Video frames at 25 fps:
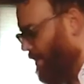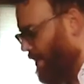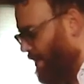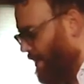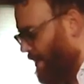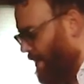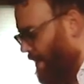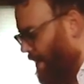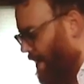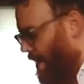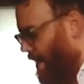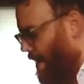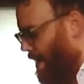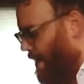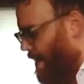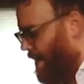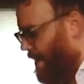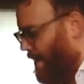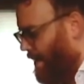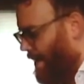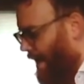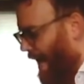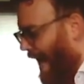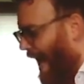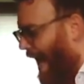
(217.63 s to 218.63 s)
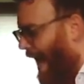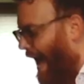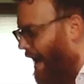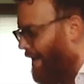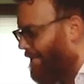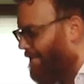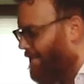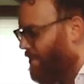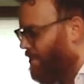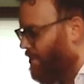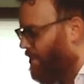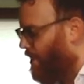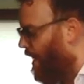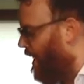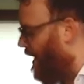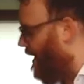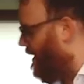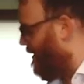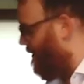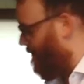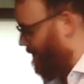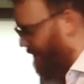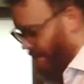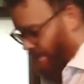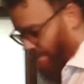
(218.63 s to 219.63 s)
going to add half a
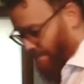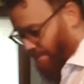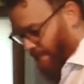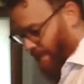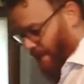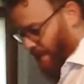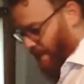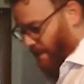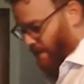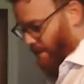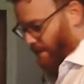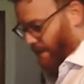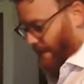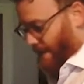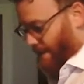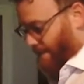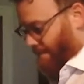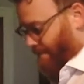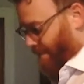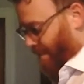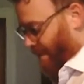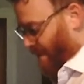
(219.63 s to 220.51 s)
shot of Campari.